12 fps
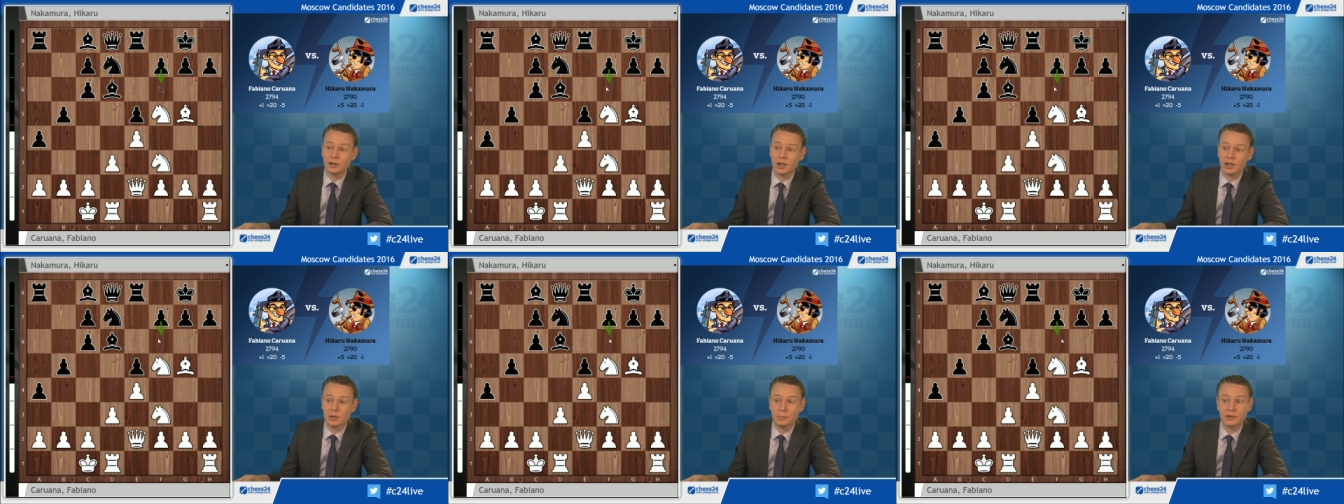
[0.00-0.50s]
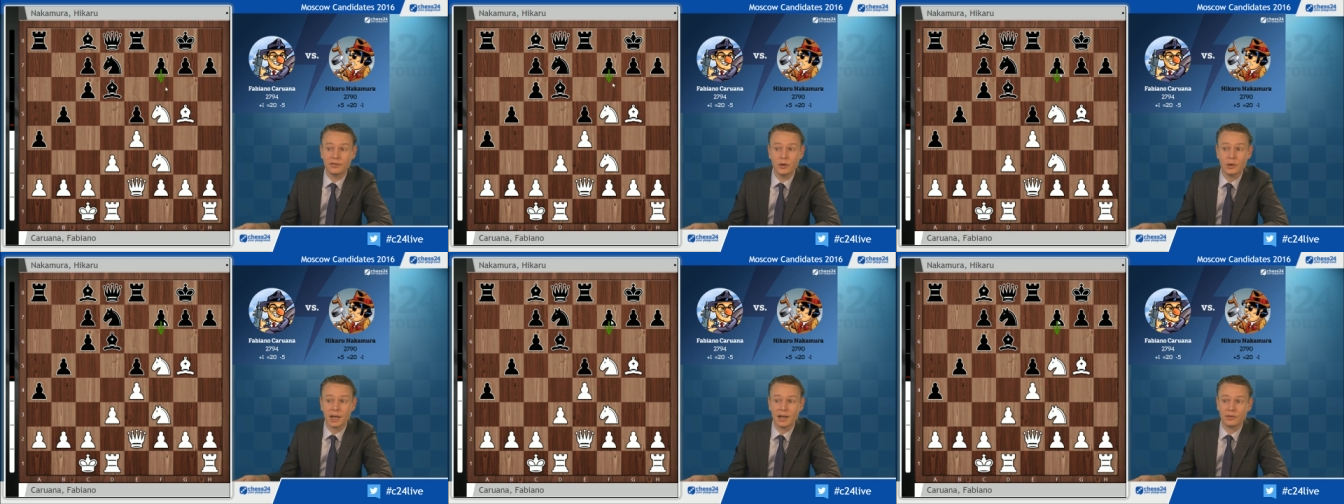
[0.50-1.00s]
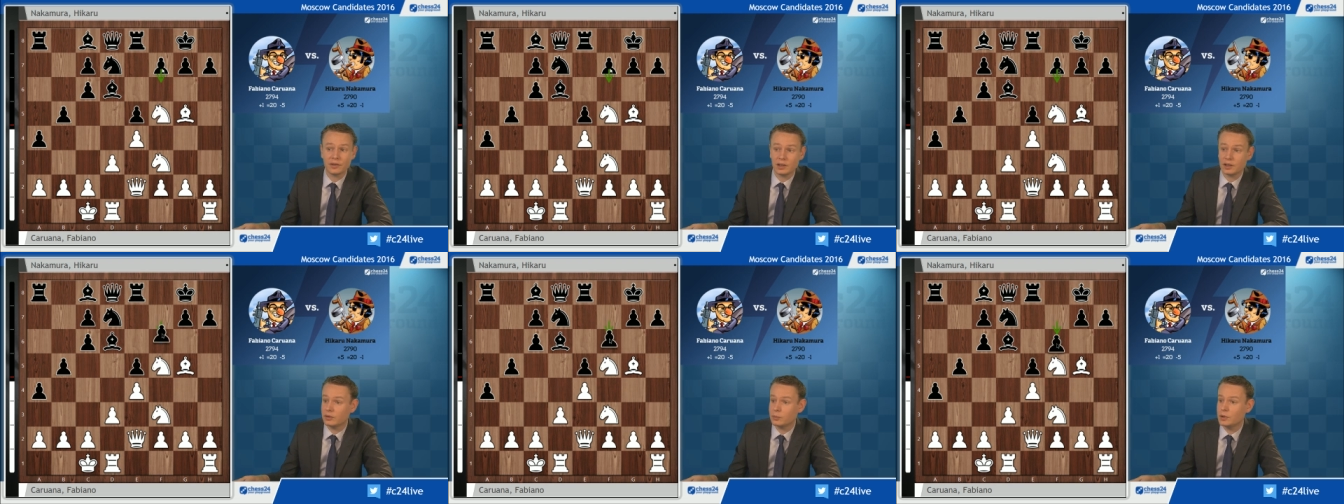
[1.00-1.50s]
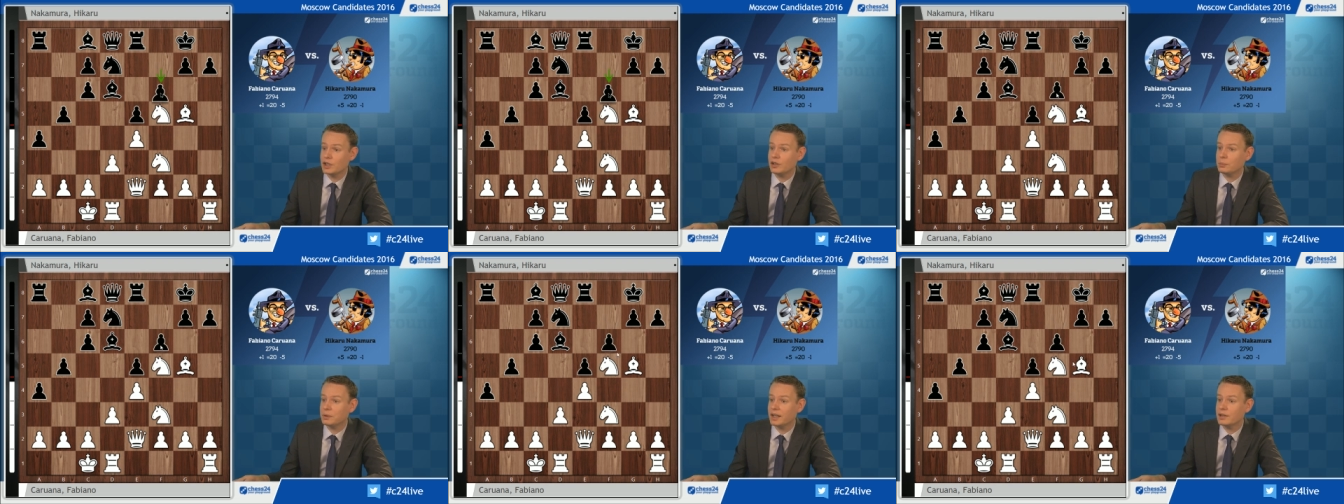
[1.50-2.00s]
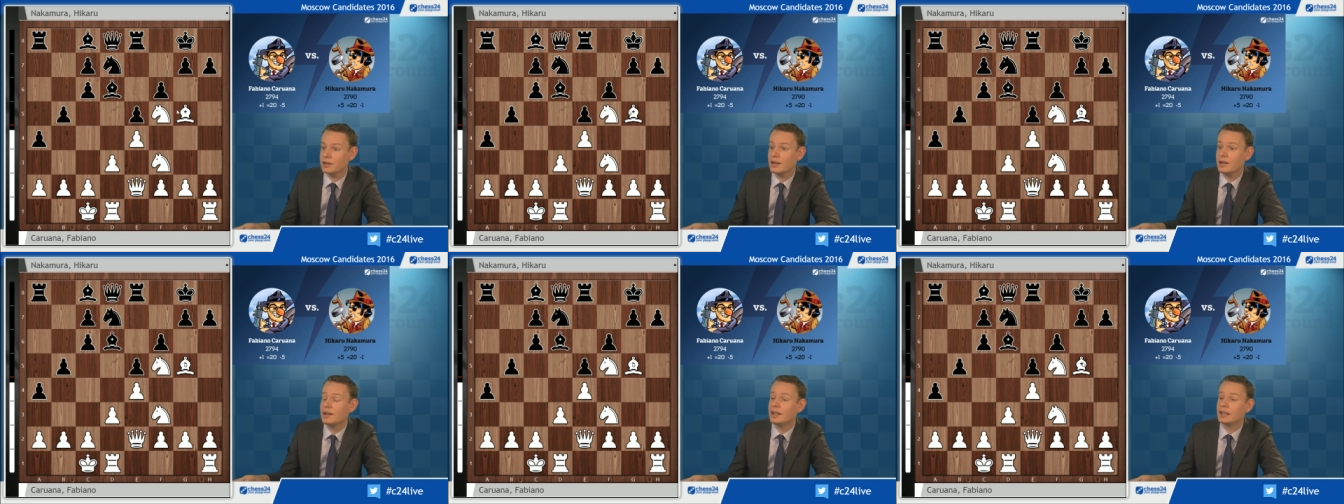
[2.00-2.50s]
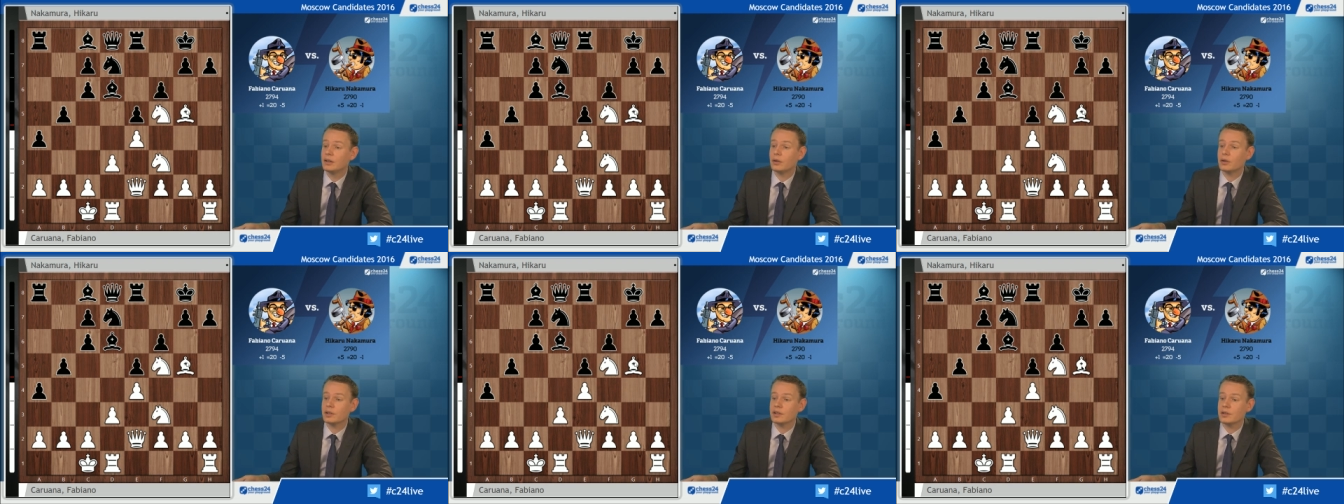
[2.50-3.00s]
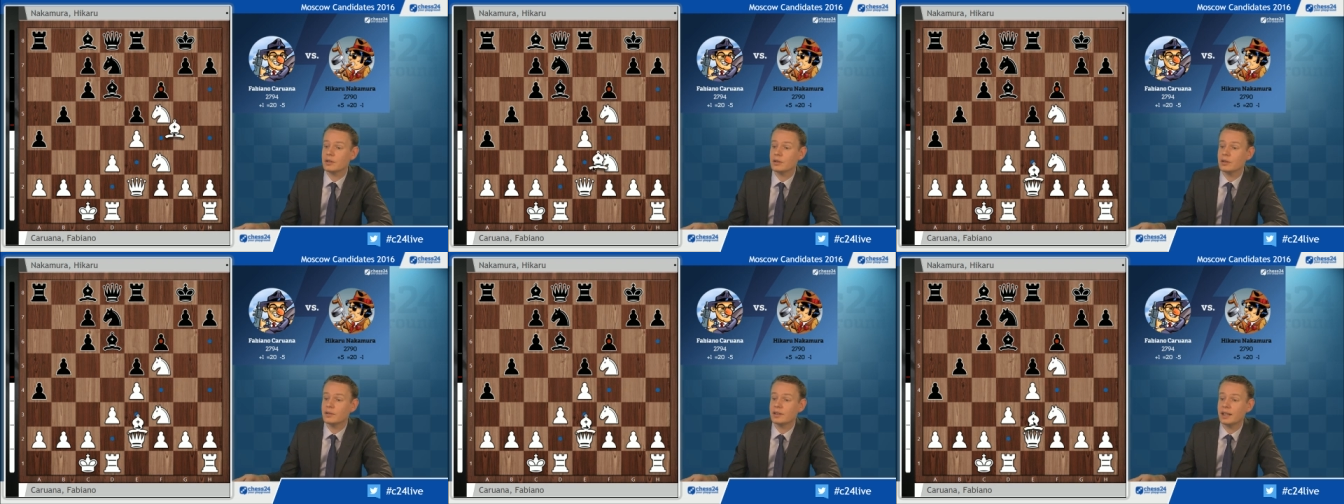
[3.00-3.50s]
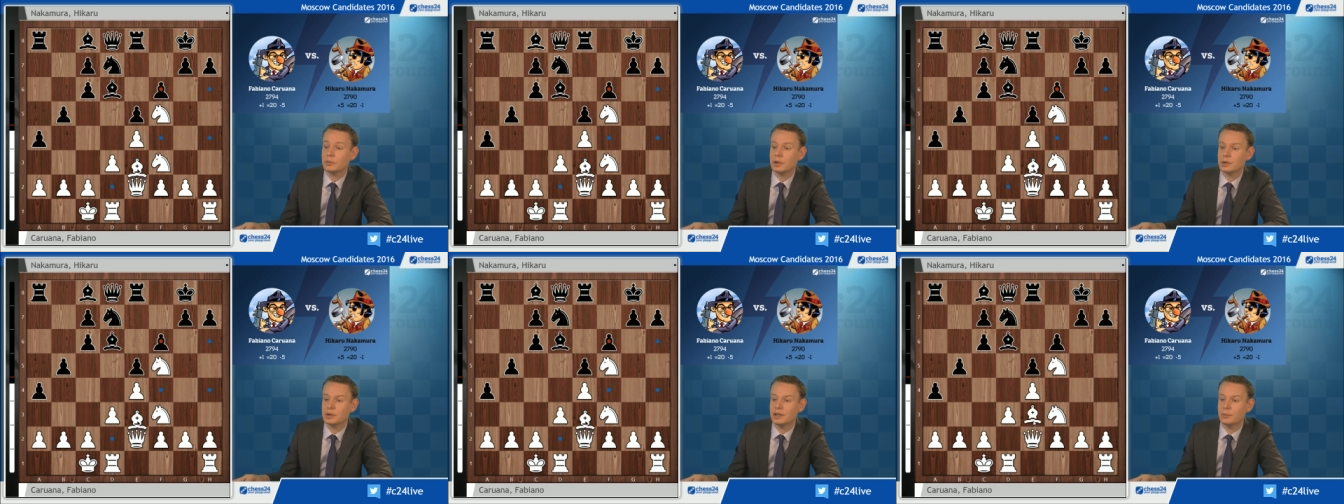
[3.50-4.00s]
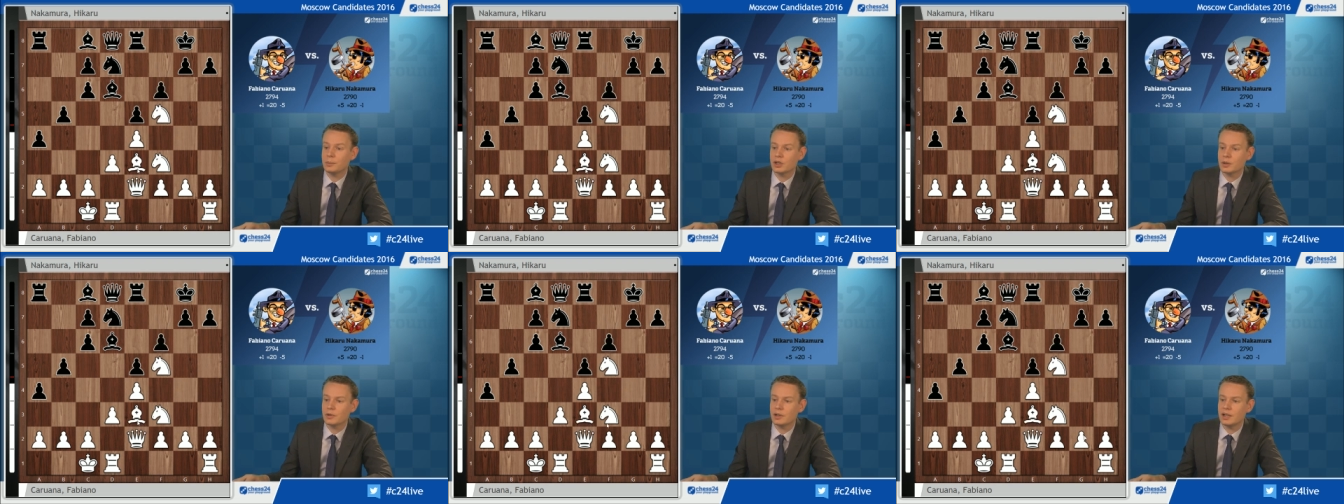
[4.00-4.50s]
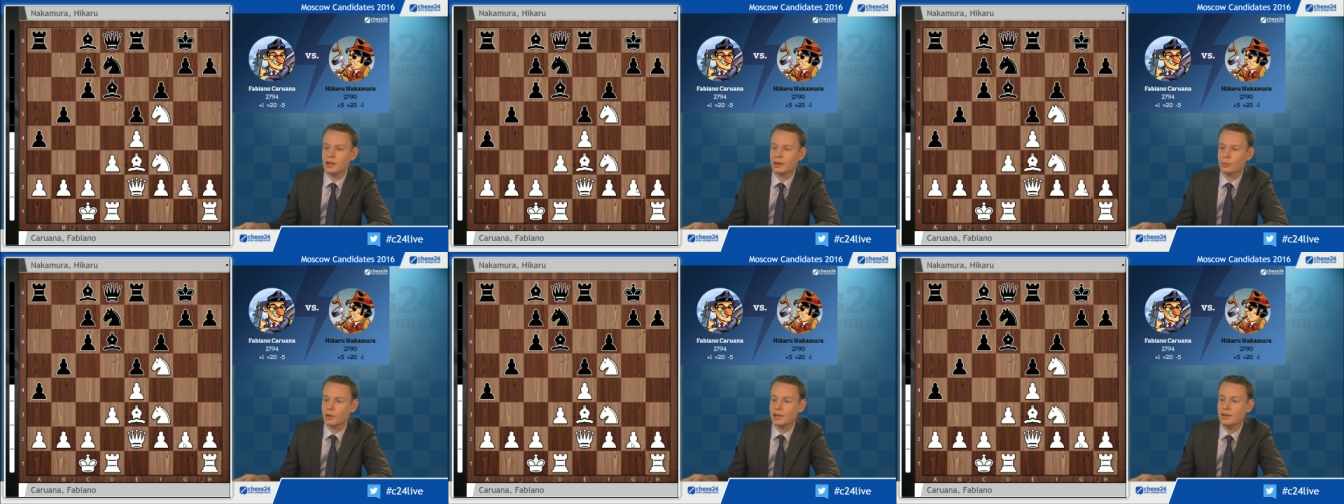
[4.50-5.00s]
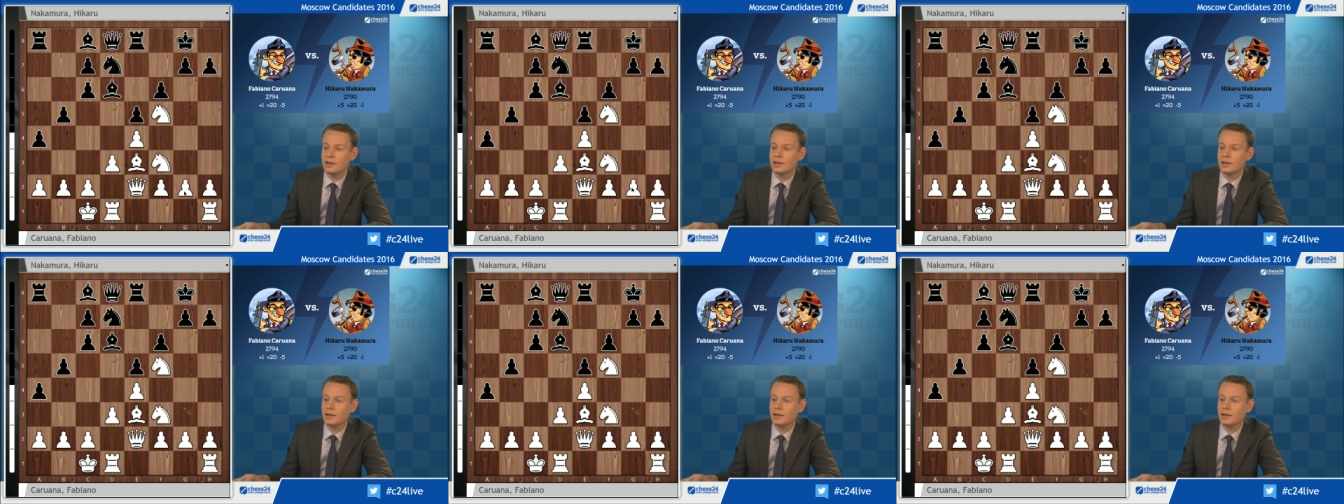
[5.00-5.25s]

trying to provoke f6, which is played in order to then retreat his bishop to e3,